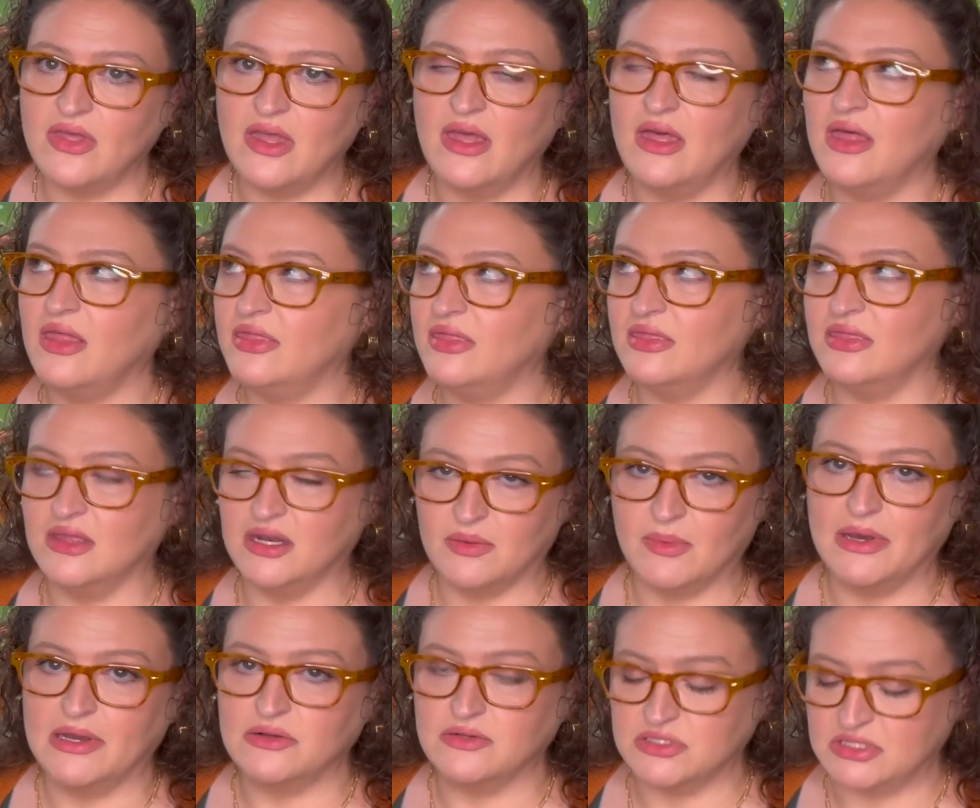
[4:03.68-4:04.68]
and the
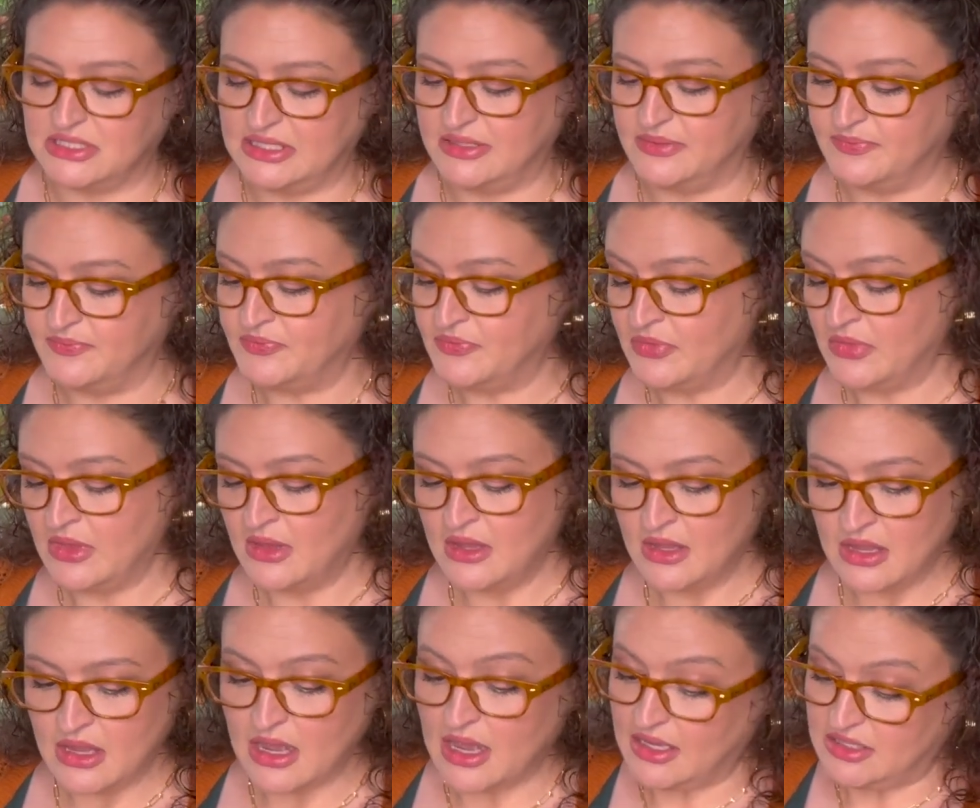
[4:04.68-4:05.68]
Democracy.
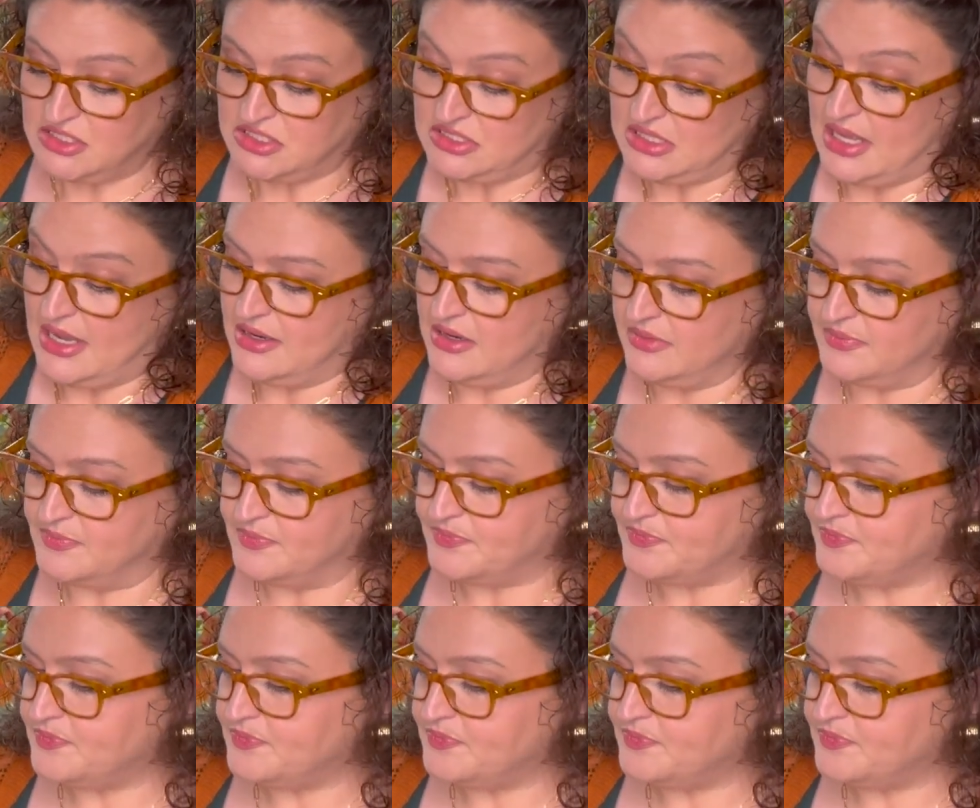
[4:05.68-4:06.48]
I just like them.